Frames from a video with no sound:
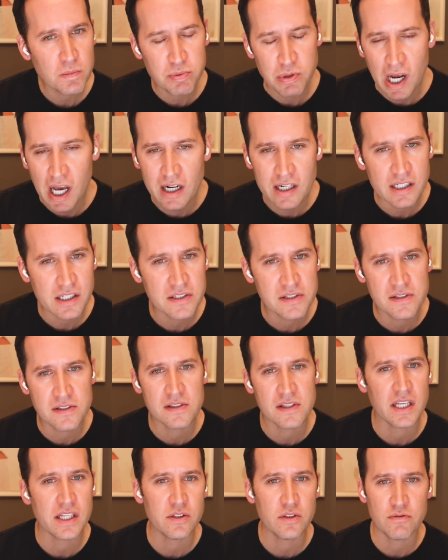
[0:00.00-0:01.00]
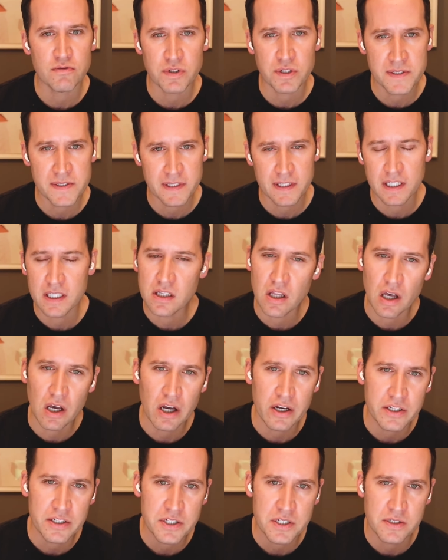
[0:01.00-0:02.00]
Products that you've recently
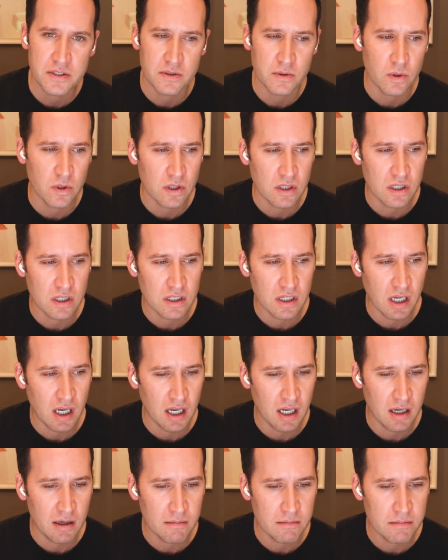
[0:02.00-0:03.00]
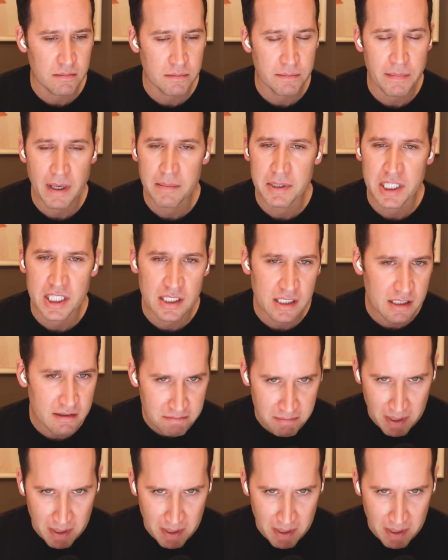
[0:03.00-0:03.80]
launched, or maybe